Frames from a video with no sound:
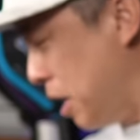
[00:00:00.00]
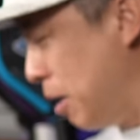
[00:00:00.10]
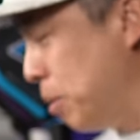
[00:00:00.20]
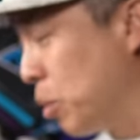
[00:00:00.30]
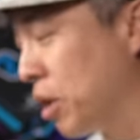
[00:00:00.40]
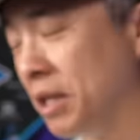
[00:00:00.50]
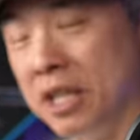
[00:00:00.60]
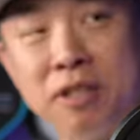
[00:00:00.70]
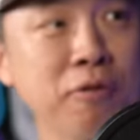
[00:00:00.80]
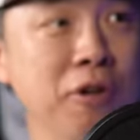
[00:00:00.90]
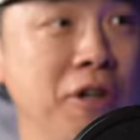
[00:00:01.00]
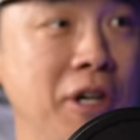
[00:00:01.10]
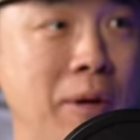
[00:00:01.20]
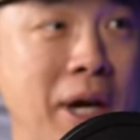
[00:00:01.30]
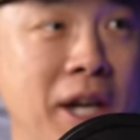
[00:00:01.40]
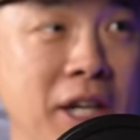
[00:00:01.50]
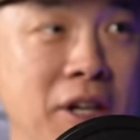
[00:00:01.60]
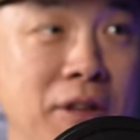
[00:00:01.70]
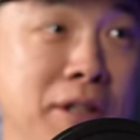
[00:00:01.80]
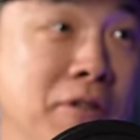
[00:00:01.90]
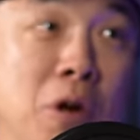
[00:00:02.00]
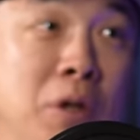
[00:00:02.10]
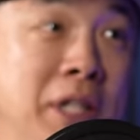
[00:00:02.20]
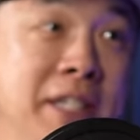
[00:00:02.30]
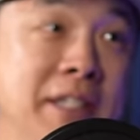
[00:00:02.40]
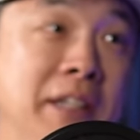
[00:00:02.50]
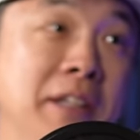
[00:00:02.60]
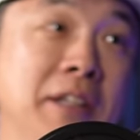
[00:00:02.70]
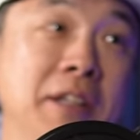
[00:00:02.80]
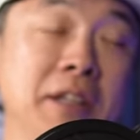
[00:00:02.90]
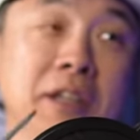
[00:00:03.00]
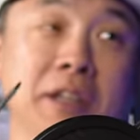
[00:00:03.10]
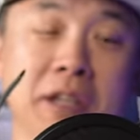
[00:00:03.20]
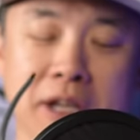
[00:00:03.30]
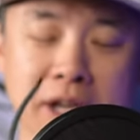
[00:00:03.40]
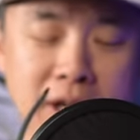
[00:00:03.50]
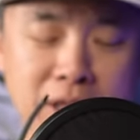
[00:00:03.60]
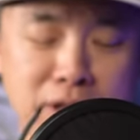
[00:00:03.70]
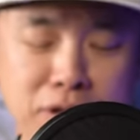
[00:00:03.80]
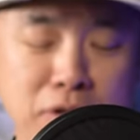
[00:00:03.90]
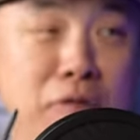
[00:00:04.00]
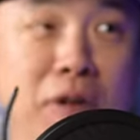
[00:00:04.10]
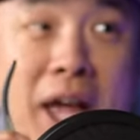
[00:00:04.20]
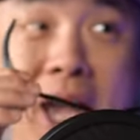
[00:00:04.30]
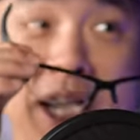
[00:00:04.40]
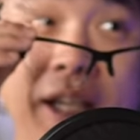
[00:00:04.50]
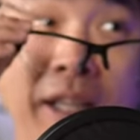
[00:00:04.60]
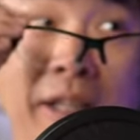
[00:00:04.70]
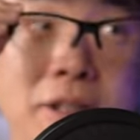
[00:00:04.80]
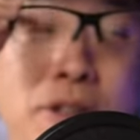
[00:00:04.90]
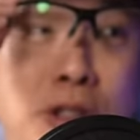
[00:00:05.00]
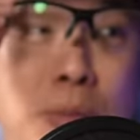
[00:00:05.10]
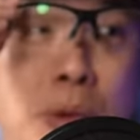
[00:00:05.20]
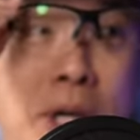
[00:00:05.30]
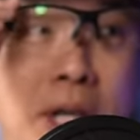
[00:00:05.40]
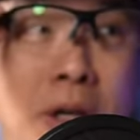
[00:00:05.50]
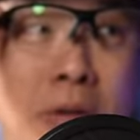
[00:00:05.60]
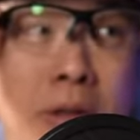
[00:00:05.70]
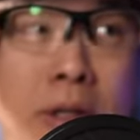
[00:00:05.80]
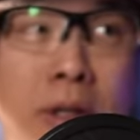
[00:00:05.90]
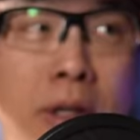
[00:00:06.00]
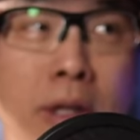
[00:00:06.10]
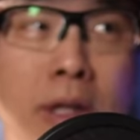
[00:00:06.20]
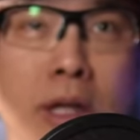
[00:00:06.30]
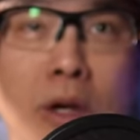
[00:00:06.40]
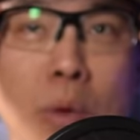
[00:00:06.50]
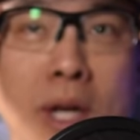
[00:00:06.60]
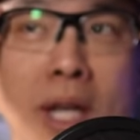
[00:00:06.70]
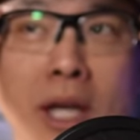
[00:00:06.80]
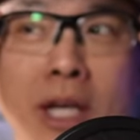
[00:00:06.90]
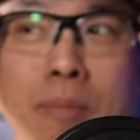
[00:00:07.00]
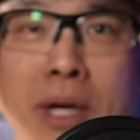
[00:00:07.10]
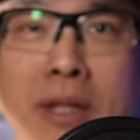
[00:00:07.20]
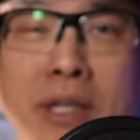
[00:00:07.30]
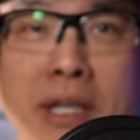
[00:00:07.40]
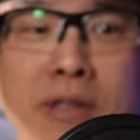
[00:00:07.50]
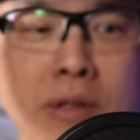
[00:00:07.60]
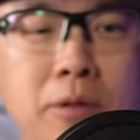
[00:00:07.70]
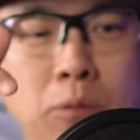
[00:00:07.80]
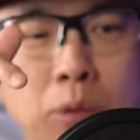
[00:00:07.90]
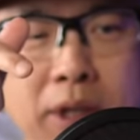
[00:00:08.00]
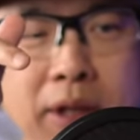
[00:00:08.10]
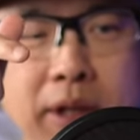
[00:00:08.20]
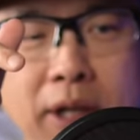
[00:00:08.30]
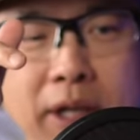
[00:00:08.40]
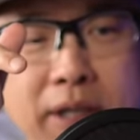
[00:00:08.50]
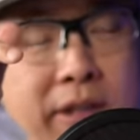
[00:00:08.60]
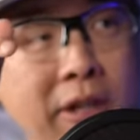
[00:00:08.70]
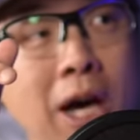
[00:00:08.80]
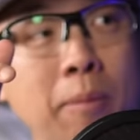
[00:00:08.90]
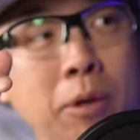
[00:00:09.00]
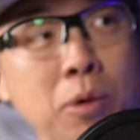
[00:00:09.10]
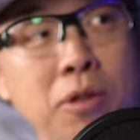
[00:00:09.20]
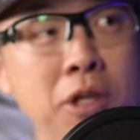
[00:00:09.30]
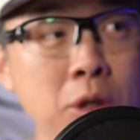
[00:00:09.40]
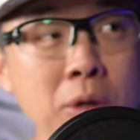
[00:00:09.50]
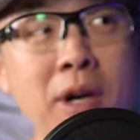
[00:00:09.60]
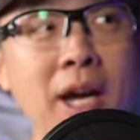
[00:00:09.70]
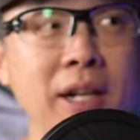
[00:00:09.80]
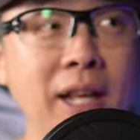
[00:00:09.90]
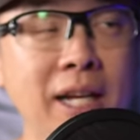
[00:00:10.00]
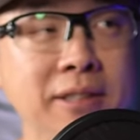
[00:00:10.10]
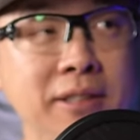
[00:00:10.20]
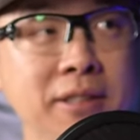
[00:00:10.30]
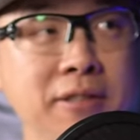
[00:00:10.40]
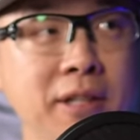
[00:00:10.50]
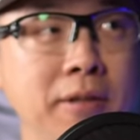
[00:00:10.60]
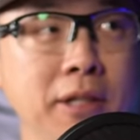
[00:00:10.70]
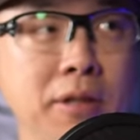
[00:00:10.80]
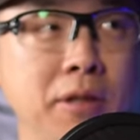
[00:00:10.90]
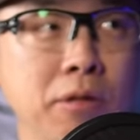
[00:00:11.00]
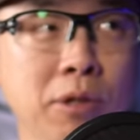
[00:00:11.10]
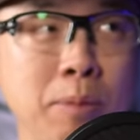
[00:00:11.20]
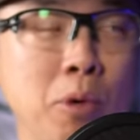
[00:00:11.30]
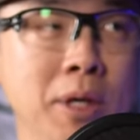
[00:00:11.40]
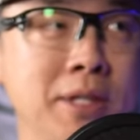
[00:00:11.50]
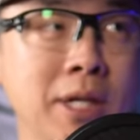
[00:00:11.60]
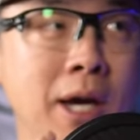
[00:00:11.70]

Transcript: I've been wearing these for about a year. These are Oakleys. Mm-hmm. Uh, these are the Flak 2.0. Mm-hmm. What I like about these and what uh, is in common with your eyeglasses is that it's three points of